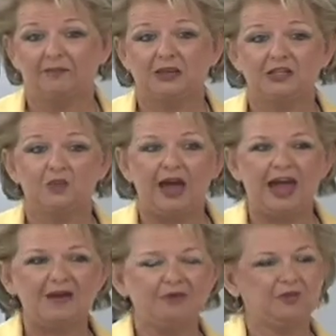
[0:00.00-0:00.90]
Because what
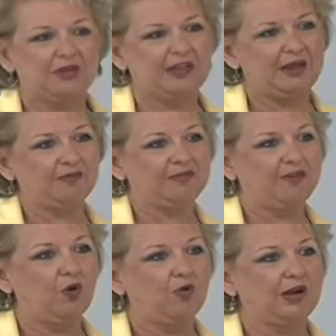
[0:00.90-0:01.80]
happened with that
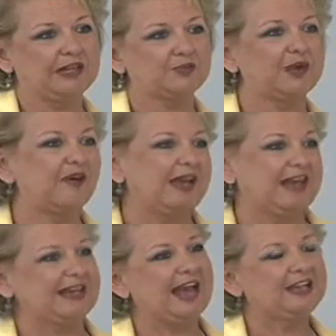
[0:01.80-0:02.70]
before is we only
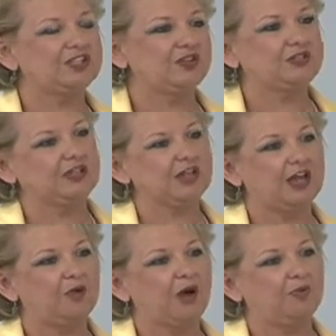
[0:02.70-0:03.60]
had 9 students in the
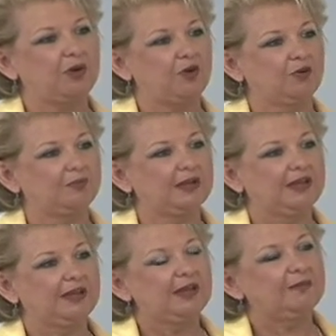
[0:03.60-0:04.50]
co-op program,
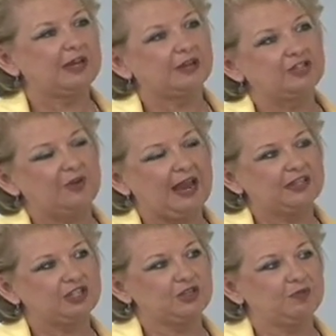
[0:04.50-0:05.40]
because you
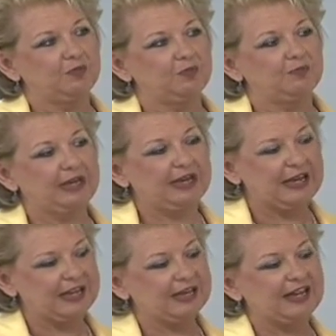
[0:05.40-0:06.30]
had to be
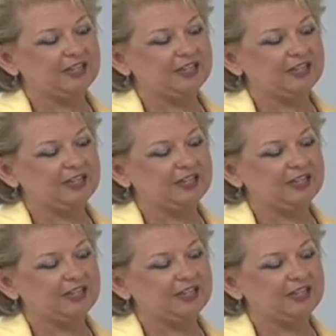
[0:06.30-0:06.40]
in a